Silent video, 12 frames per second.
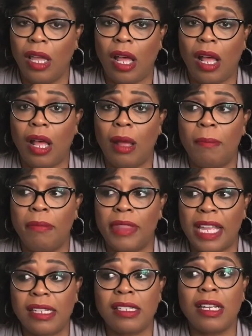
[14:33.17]
Um,
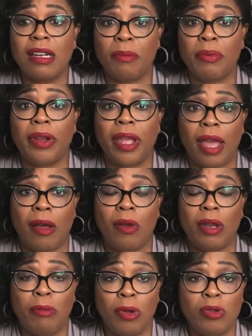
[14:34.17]
that's going to bring out
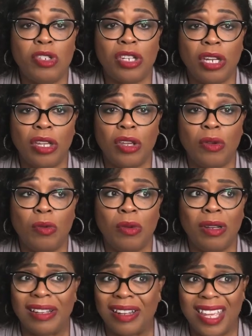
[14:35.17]
an emotion in you,
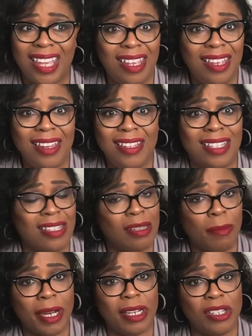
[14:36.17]
your kids, and
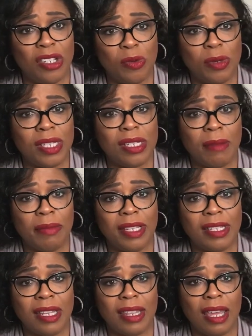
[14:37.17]
somebody's doing something
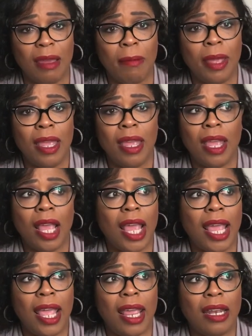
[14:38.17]
to them.
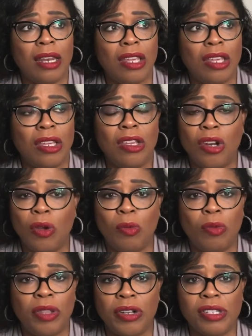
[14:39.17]
And, you know,
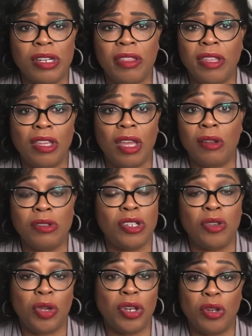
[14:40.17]
there's nothing else
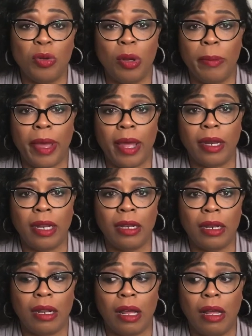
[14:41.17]
you can do about it
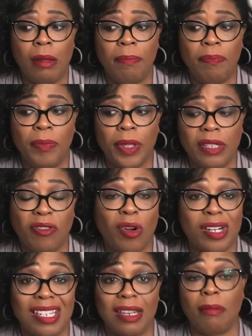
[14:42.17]
um, as far
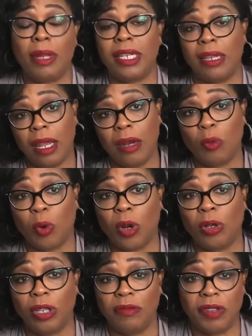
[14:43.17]
as in the mundane
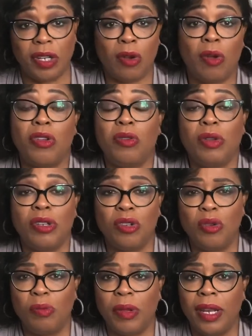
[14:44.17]
world. You've done all you can
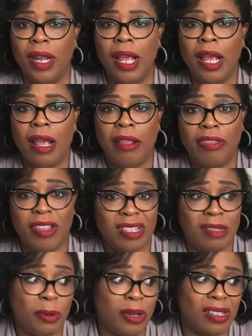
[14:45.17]
do, but
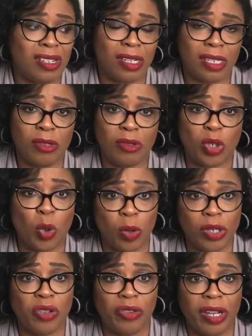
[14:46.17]
this person is still
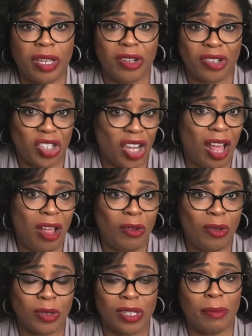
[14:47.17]
torturing your
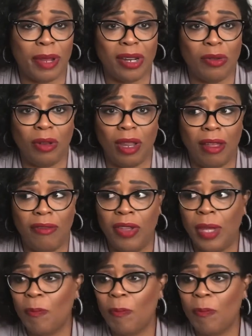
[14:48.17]
child or somebody you love.